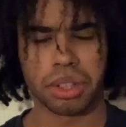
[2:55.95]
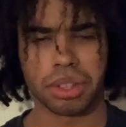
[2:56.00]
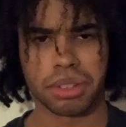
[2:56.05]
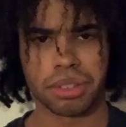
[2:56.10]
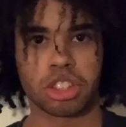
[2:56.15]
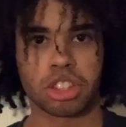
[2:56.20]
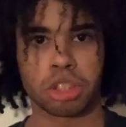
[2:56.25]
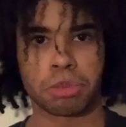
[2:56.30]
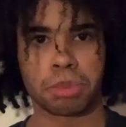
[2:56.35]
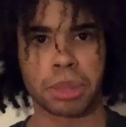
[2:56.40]

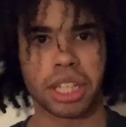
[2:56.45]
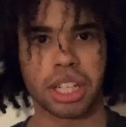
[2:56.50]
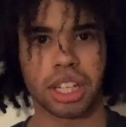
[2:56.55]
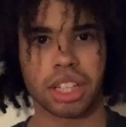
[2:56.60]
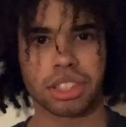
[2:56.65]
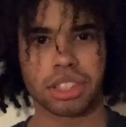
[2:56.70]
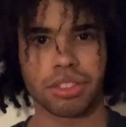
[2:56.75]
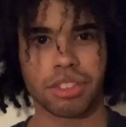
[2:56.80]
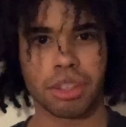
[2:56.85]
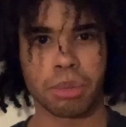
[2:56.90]
just because
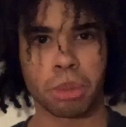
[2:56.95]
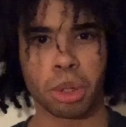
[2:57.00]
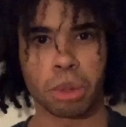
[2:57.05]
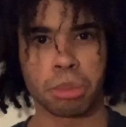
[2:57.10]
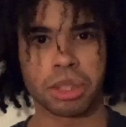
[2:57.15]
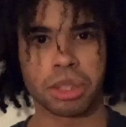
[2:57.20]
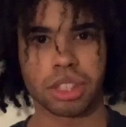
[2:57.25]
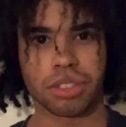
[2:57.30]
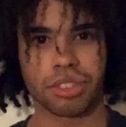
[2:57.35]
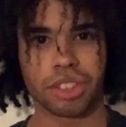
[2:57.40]
of the
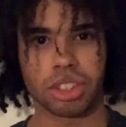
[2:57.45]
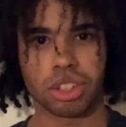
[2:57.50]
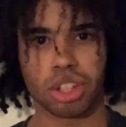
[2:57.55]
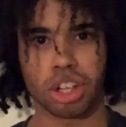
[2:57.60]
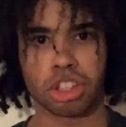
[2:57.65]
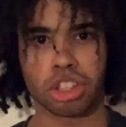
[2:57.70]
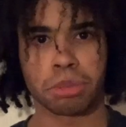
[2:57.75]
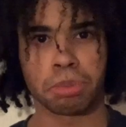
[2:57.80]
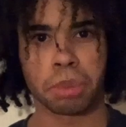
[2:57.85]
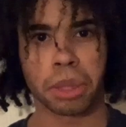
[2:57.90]
moments of
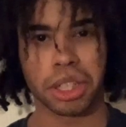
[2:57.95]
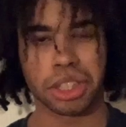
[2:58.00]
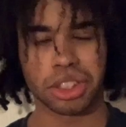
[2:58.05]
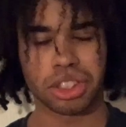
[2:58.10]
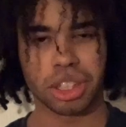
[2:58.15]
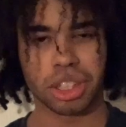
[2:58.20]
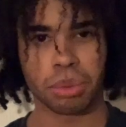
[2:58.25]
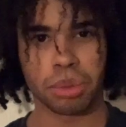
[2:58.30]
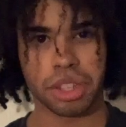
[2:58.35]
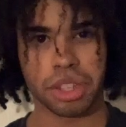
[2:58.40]
guitars
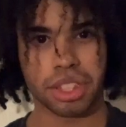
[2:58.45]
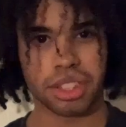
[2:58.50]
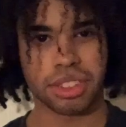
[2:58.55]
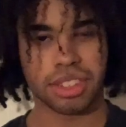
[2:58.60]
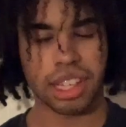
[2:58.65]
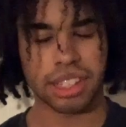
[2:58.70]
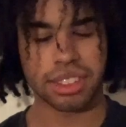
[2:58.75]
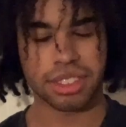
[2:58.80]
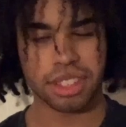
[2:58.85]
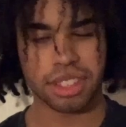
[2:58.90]
punching with
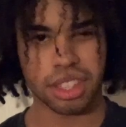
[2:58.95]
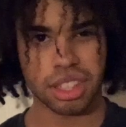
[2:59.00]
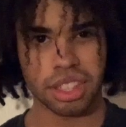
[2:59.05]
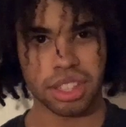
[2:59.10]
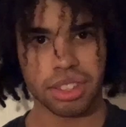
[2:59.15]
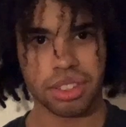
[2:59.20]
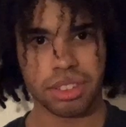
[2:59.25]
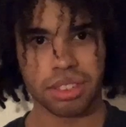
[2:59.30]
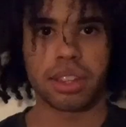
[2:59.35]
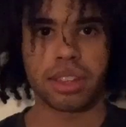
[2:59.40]
intensity
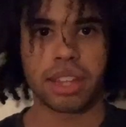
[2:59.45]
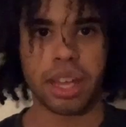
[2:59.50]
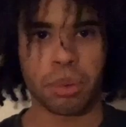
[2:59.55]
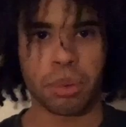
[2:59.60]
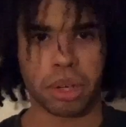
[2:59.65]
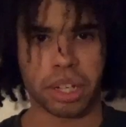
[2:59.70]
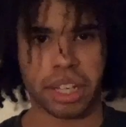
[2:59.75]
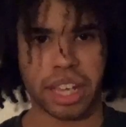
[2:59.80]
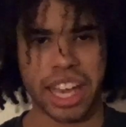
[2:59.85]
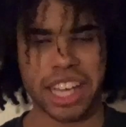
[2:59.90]
that were
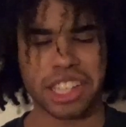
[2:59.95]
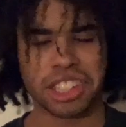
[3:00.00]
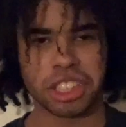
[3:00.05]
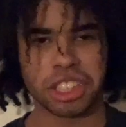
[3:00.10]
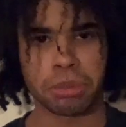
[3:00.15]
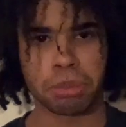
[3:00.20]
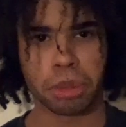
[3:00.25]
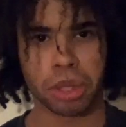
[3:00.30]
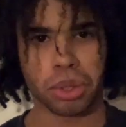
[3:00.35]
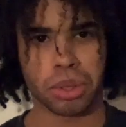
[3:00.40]
catchy,
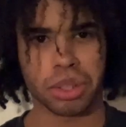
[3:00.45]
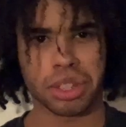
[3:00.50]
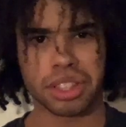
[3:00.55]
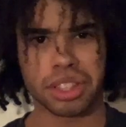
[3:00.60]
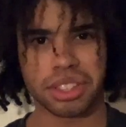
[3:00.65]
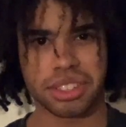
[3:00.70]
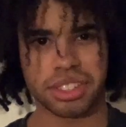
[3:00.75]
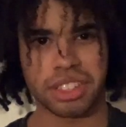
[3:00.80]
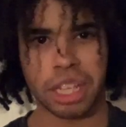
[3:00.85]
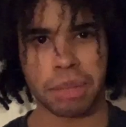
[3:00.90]
but on the
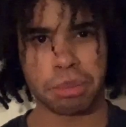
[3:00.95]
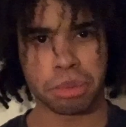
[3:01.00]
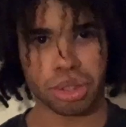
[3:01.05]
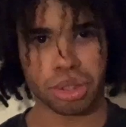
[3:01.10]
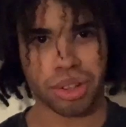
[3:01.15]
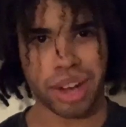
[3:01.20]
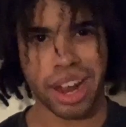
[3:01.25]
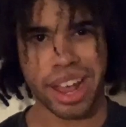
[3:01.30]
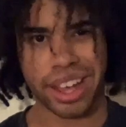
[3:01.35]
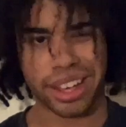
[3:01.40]
same
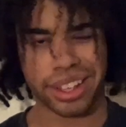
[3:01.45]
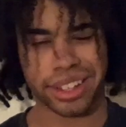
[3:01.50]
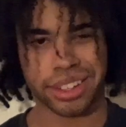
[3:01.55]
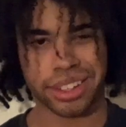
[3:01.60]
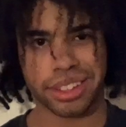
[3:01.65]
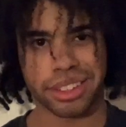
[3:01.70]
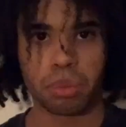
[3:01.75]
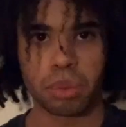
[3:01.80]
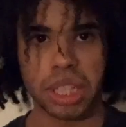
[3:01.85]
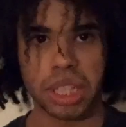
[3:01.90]
track,
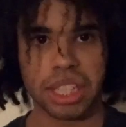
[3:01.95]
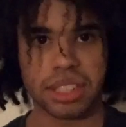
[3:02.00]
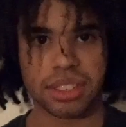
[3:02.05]
we get